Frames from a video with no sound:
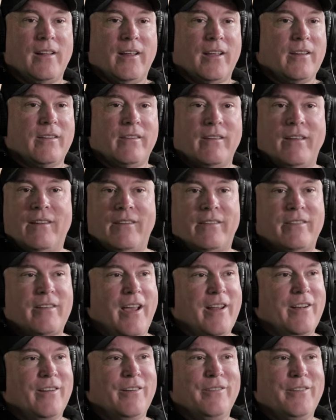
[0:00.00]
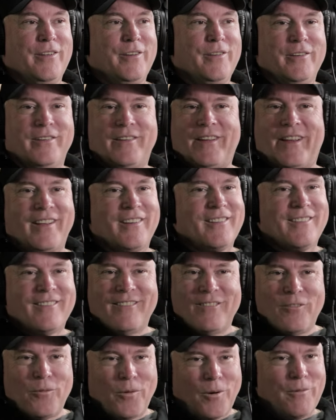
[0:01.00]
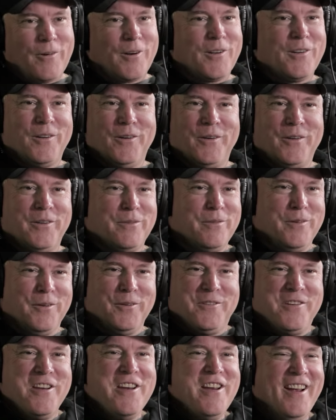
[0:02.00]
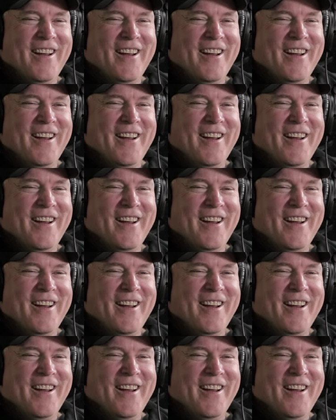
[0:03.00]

Like it's insider view. It's like one of our lowest viewed,